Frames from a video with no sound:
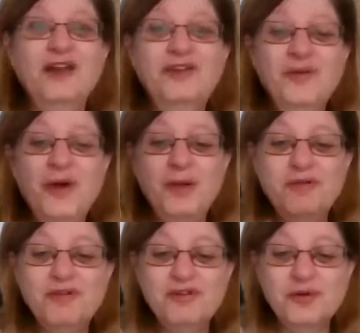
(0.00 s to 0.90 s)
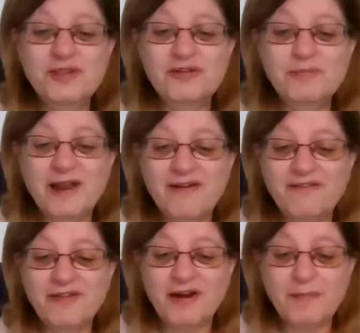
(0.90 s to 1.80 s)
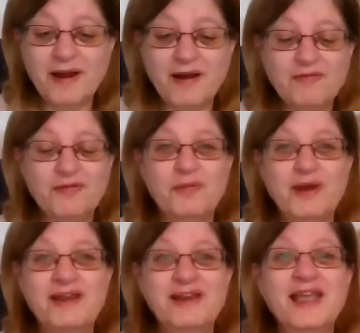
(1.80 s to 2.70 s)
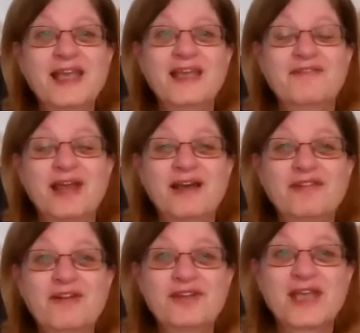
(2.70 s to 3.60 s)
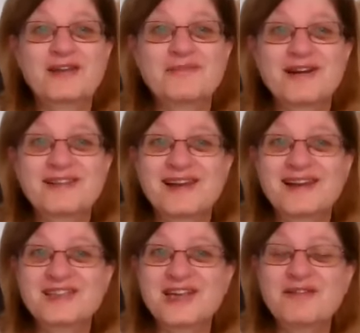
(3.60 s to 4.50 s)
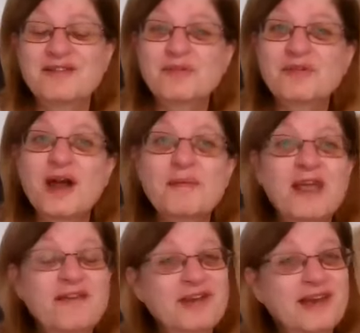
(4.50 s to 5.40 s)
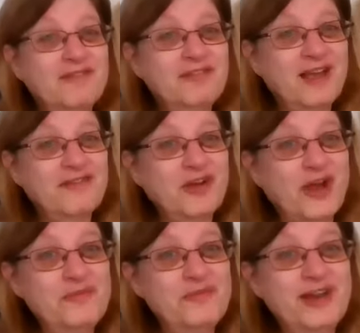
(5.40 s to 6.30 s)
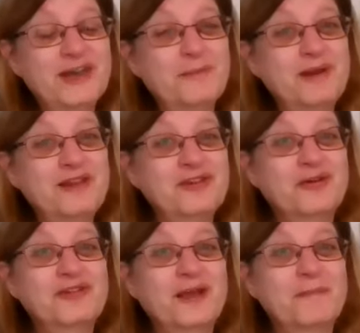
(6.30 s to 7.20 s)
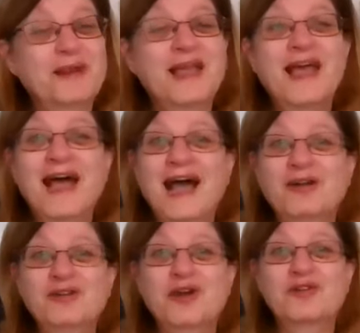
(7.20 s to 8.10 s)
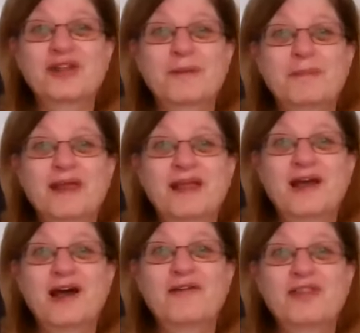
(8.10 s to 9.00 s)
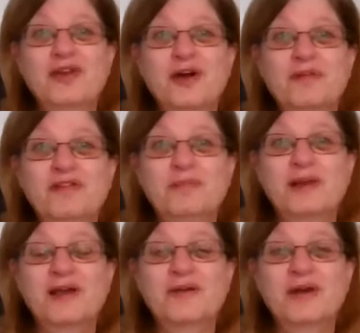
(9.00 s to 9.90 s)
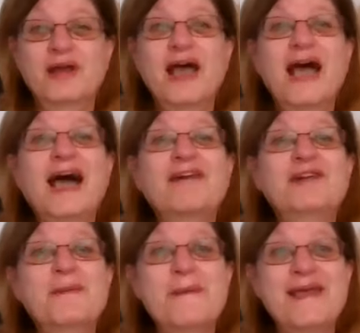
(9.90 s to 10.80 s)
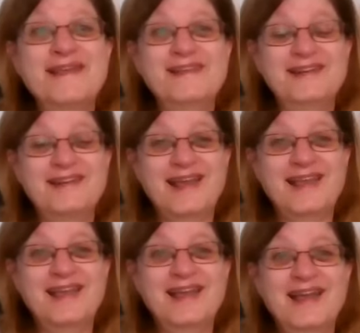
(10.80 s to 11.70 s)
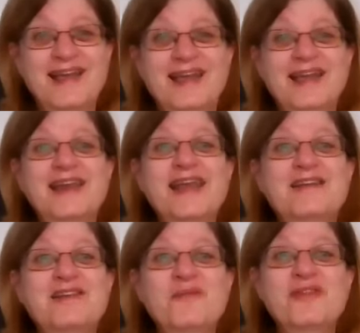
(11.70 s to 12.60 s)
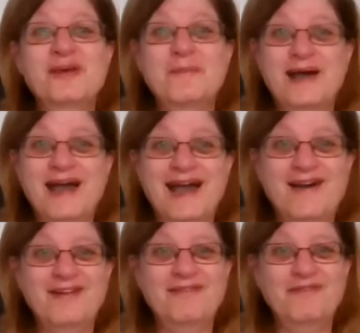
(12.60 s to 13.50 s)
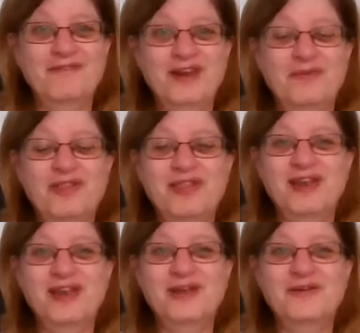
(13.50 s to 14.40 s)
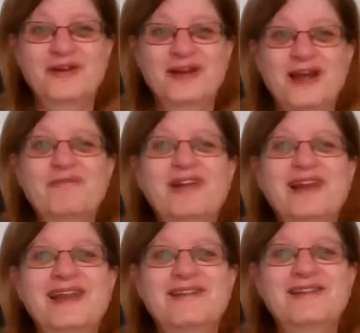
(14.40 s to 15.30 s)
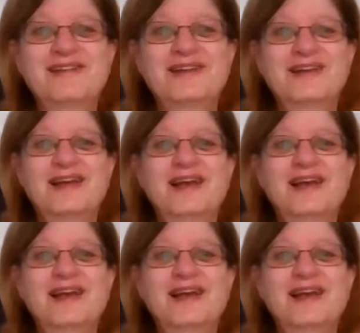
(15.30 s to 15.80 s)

I do hope you've enjoyed this very powerful reading. If you have, don't forget to press like, share and subscribe. If you'd love to have your own reading, please contact me. How to contact me are in the comments below. Have an amazing day, connecting with the power within you, and release.